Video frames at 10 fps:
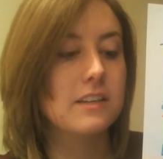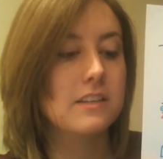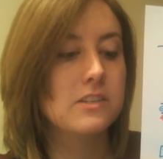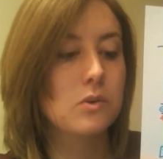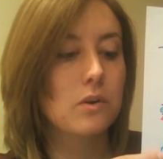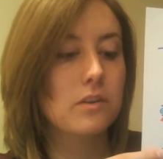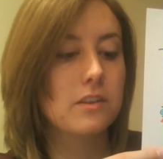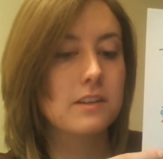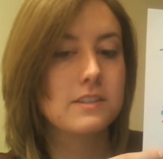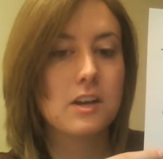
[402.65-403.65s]
These north
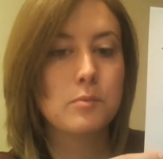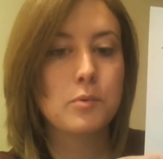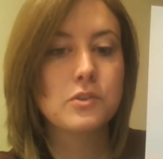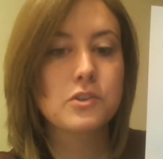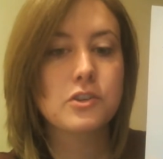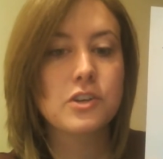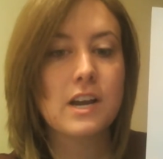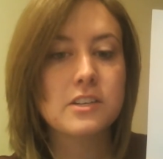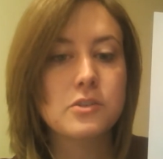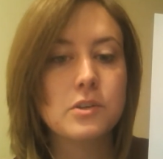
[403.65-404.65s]
and south poles are
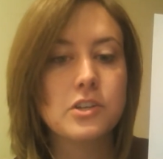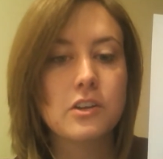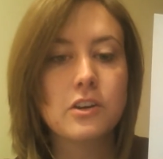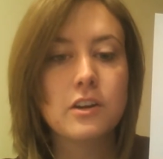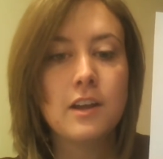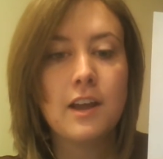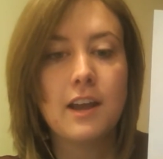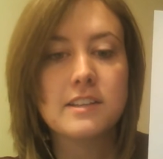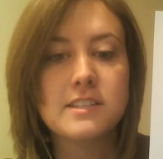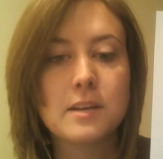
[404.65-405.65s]
attracted to each other,
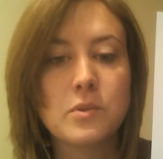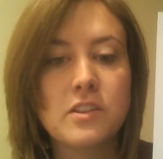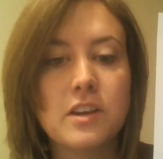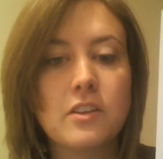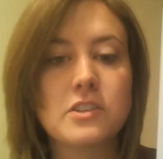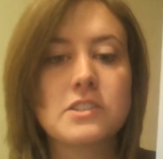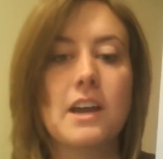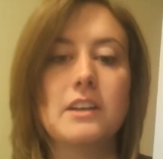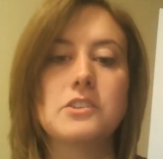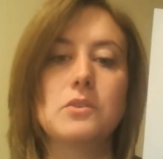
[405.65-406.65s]
and same with the other side.